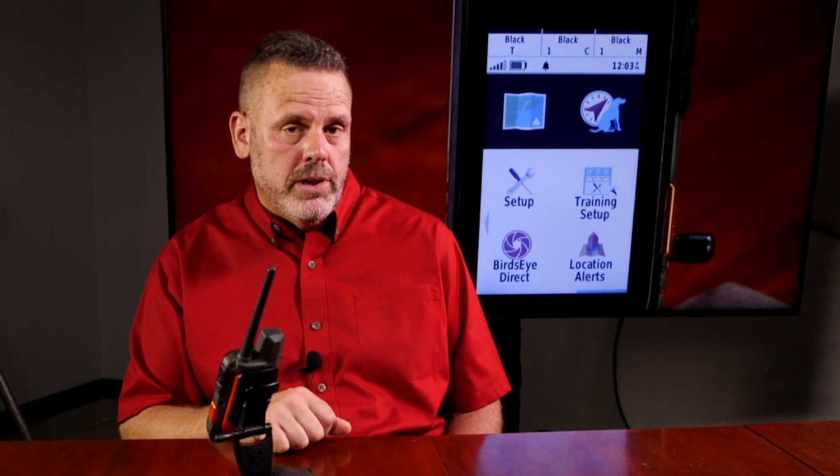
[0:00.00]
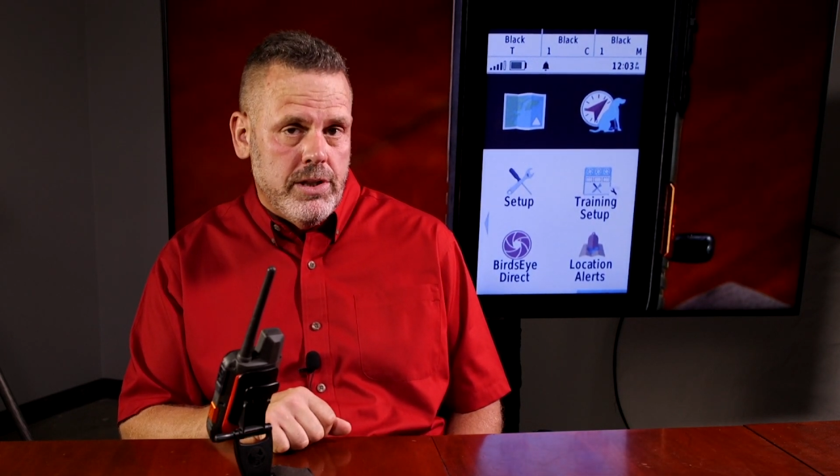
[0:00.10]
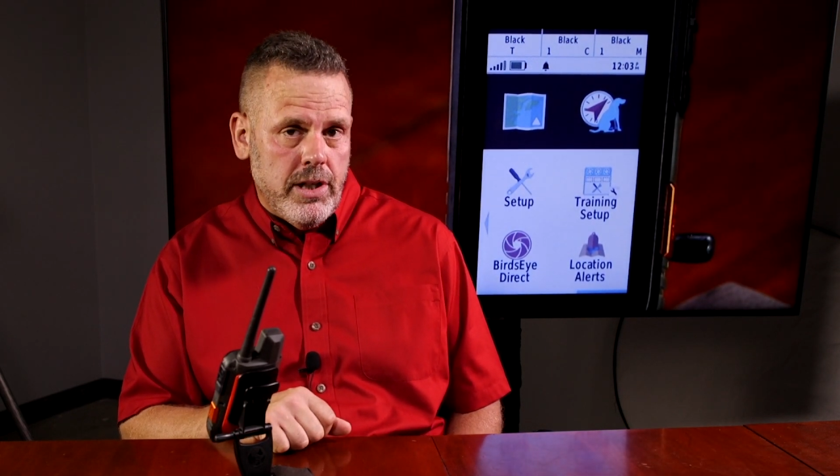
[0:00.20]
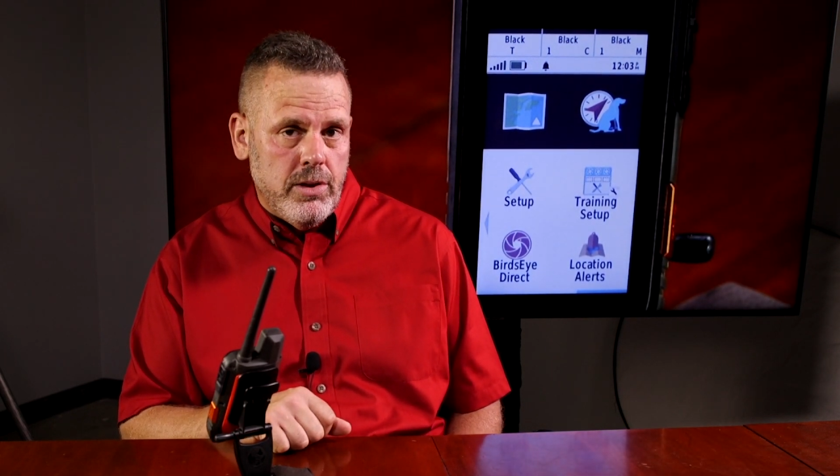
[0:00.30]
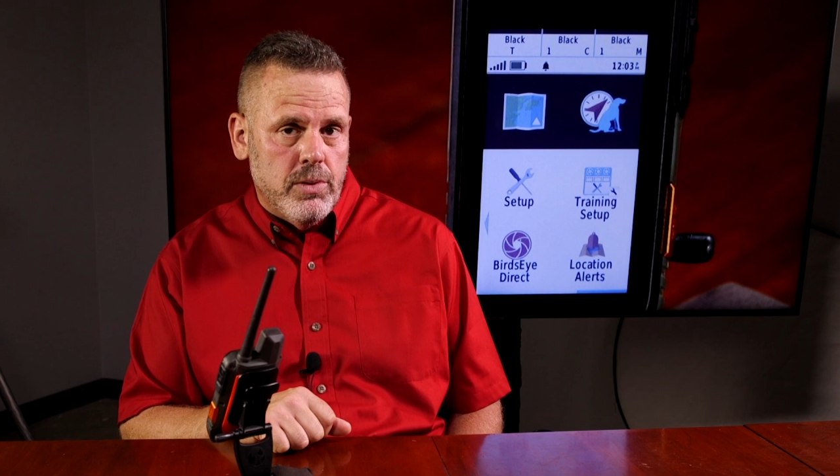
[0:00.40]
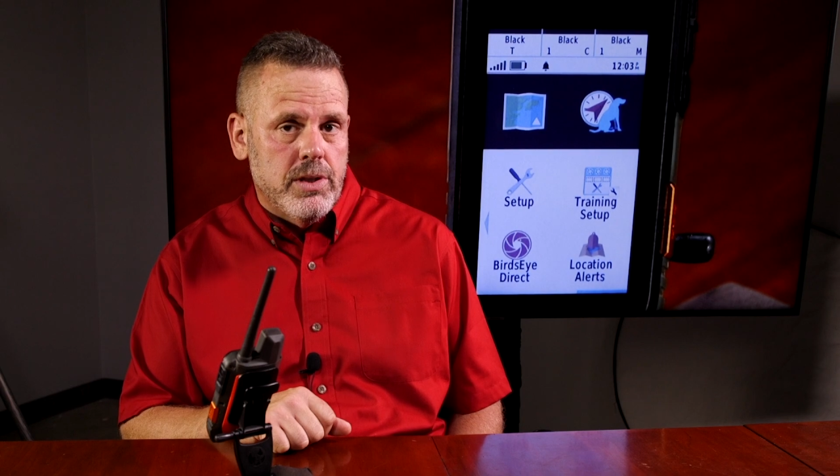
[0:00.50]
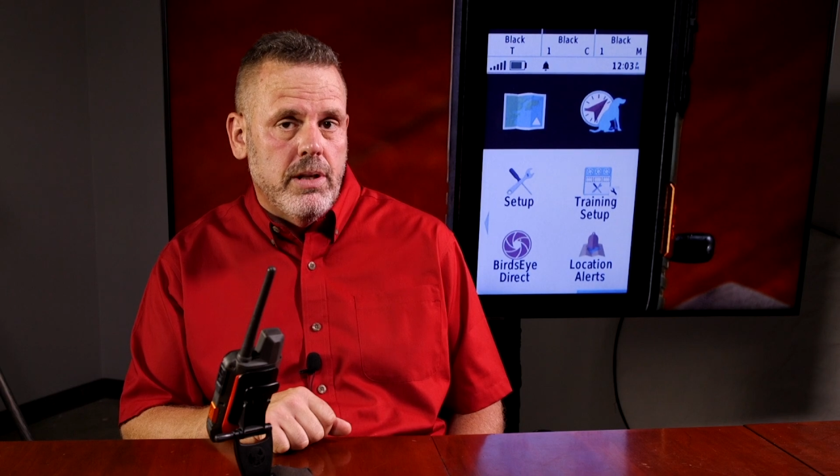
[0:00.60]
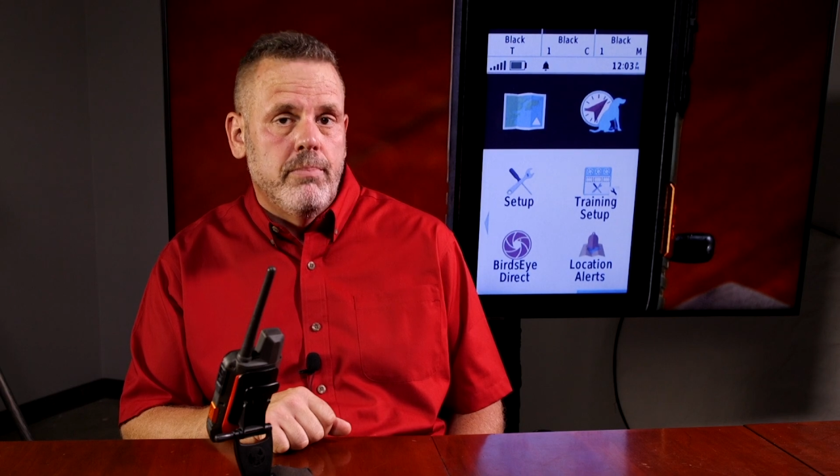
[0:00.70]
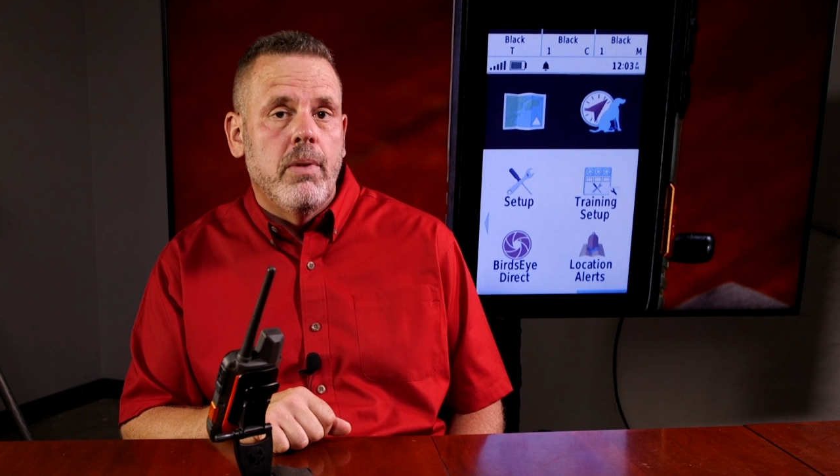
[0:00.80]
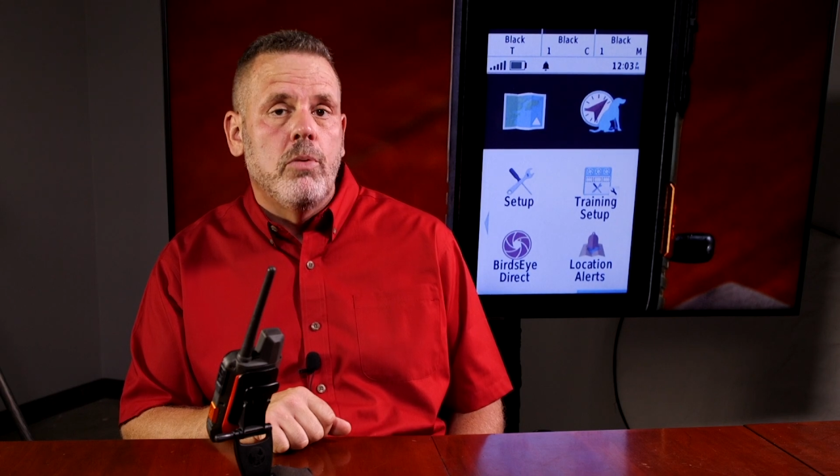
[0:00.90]
continuous
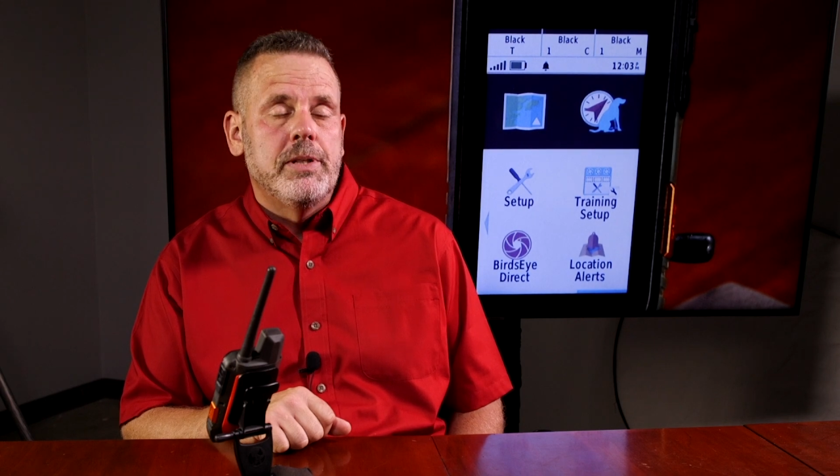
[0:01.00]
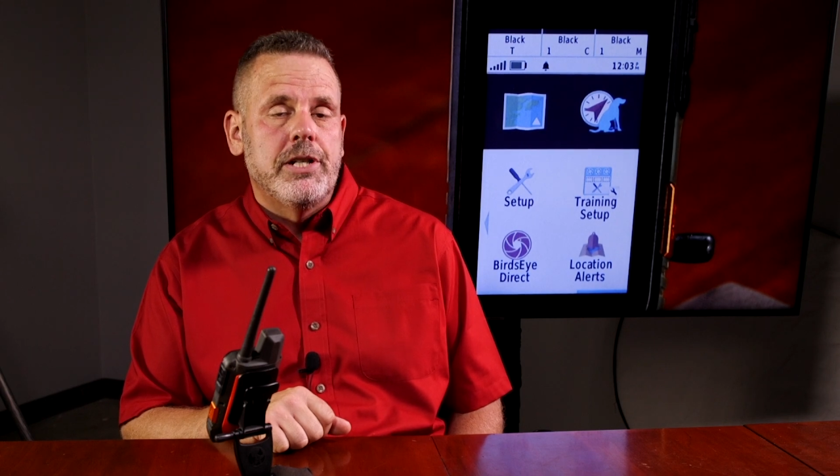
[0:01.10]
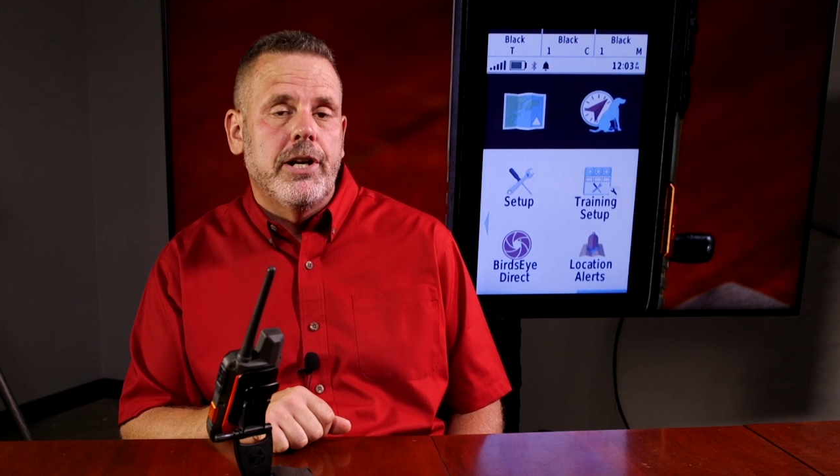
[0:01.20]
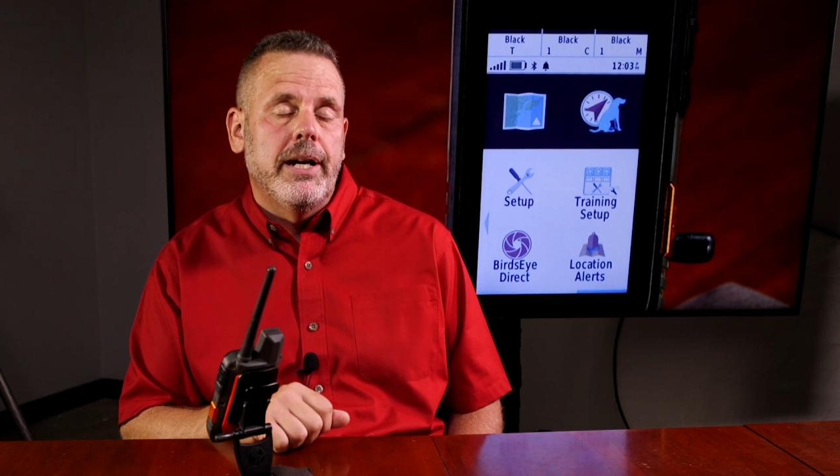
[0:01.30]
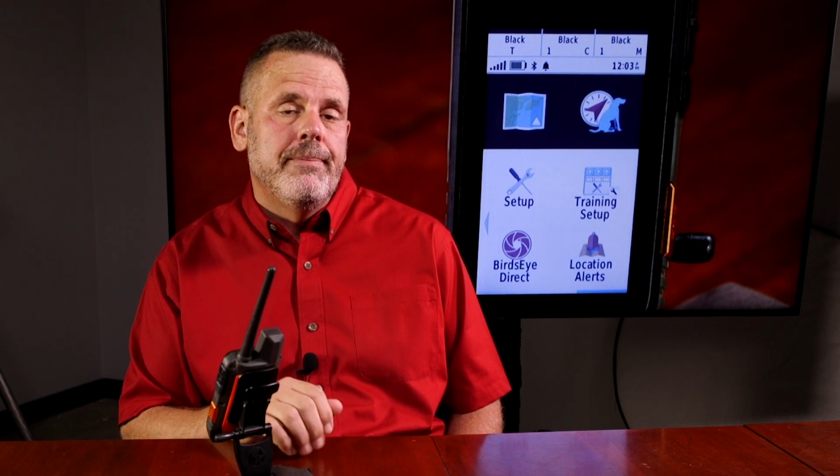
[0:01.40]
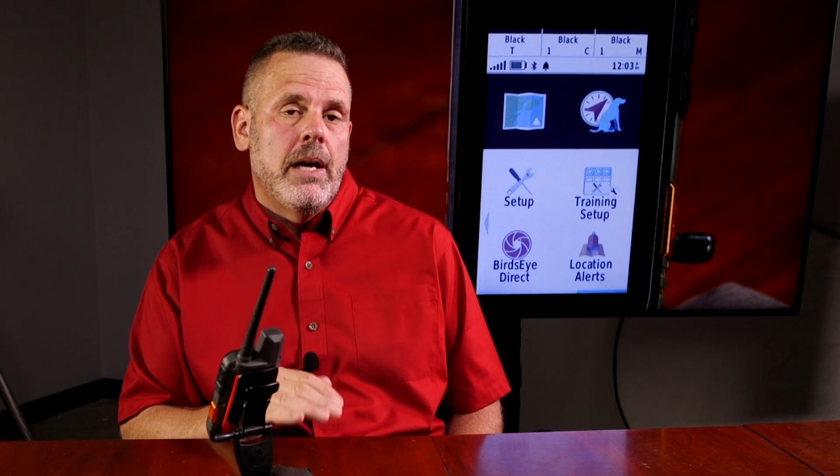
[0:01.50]
and momentary.